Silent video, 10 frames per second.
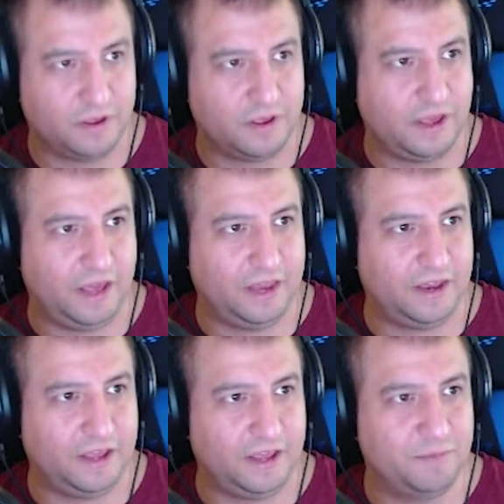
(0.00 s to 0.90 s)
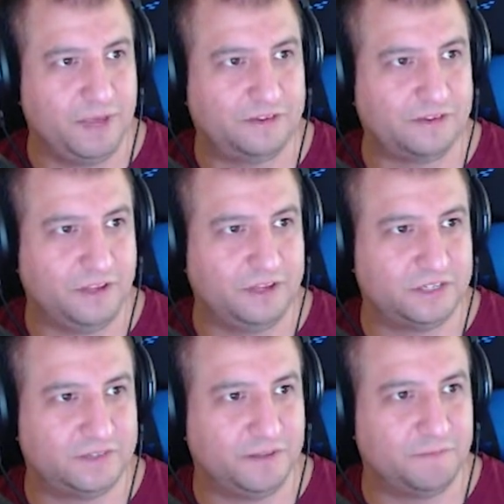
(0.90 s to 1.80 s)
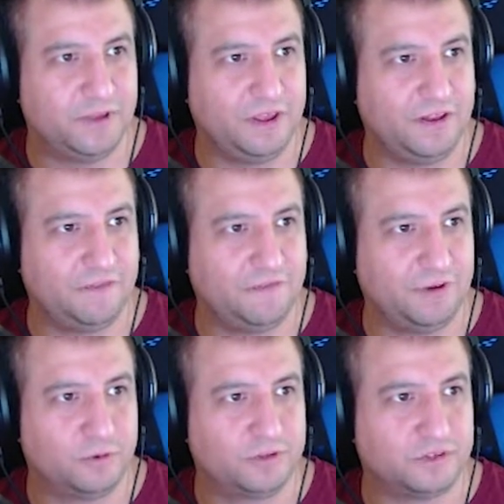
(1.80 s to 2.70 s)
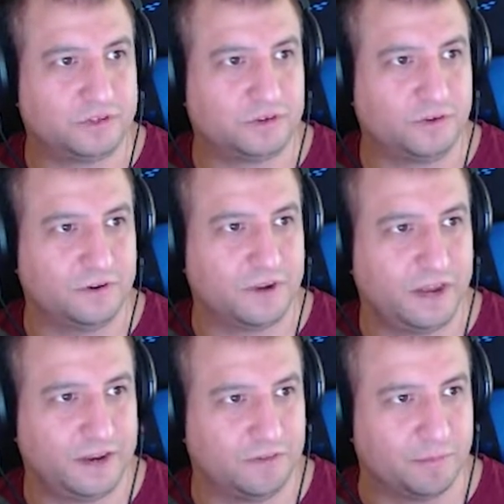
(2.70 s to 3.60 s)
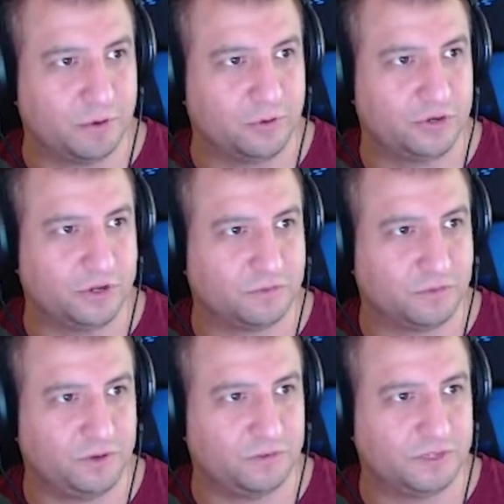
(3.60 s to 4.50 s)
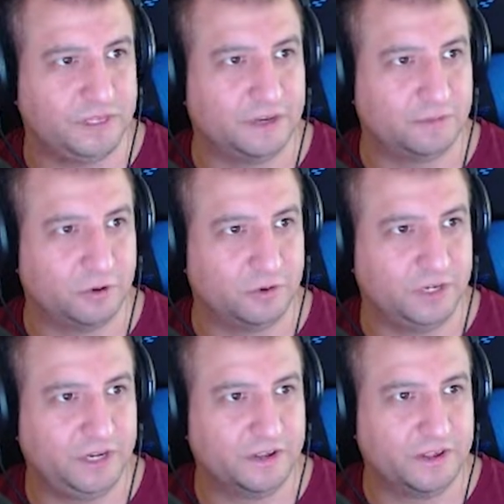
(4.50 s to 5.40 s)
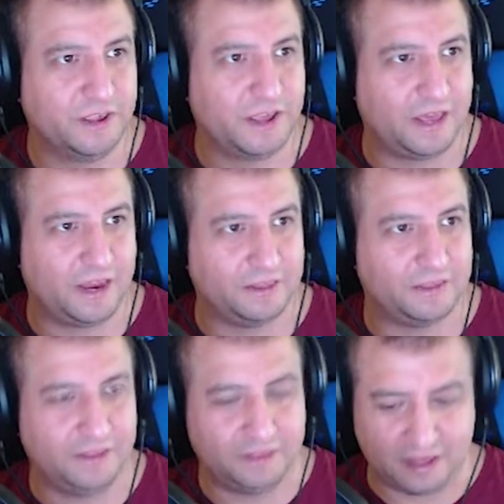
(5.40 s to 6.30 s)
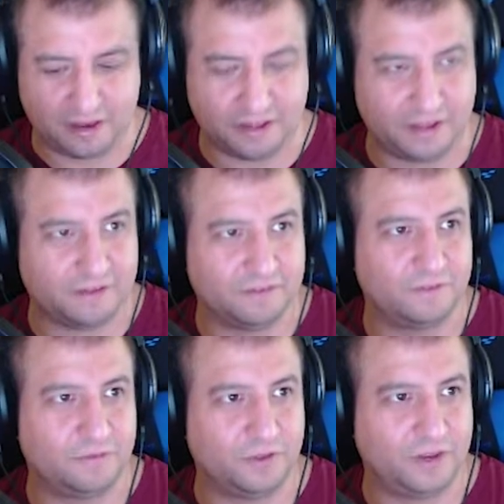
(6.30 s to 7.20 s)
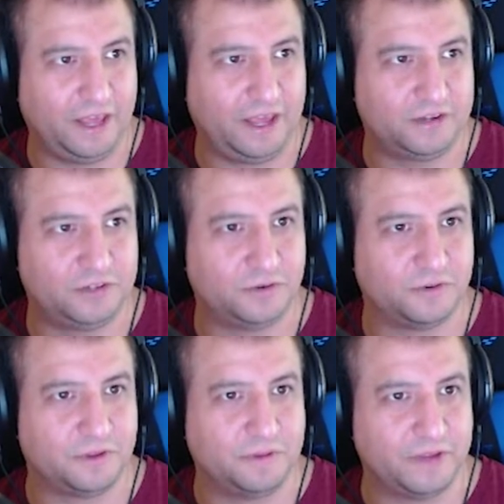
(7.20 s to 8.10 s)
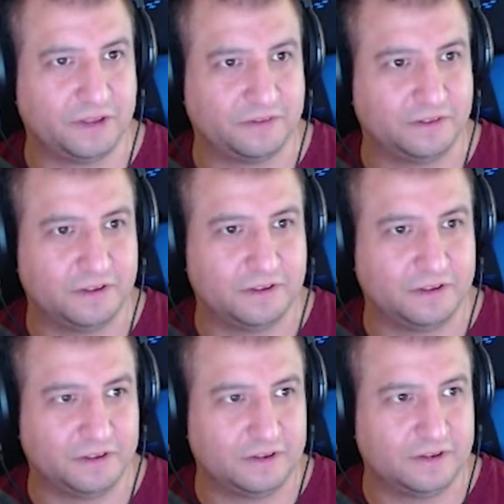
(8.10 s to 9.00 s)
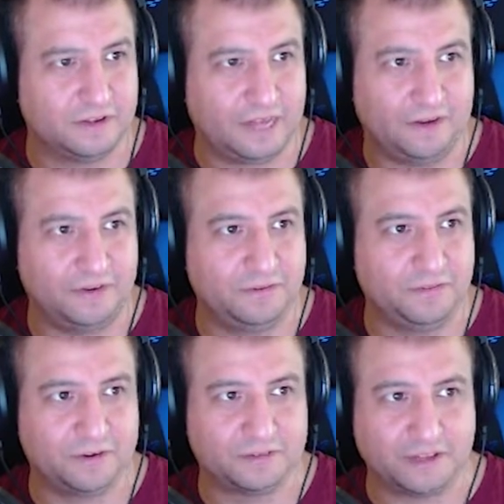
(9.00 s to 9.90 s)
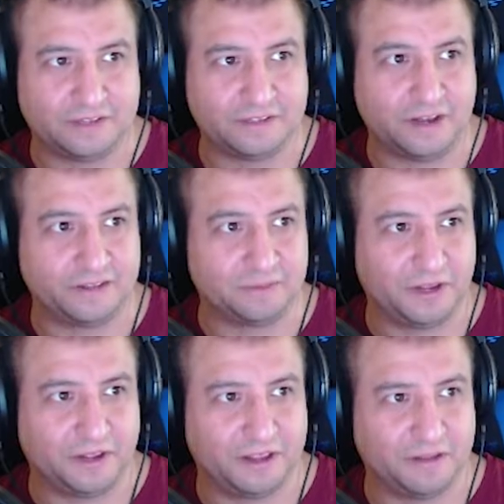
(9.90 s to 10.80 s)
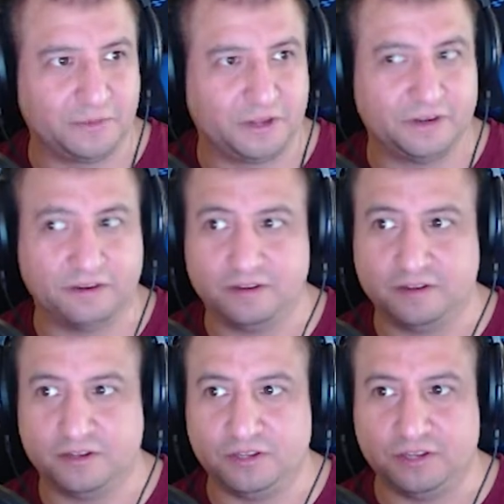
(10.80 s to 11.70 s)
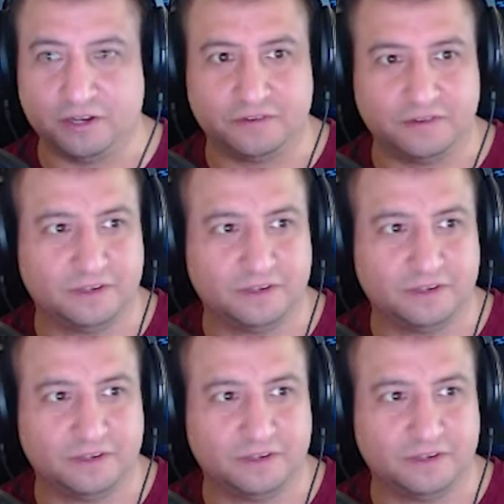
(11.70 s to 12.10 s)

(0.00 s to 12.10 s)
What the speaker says: And it makes it just it evokes certain kind of emotions when you see an emoji, and I think that like will enhance your thumbnail. I don't know if there's like science behind that, but you know.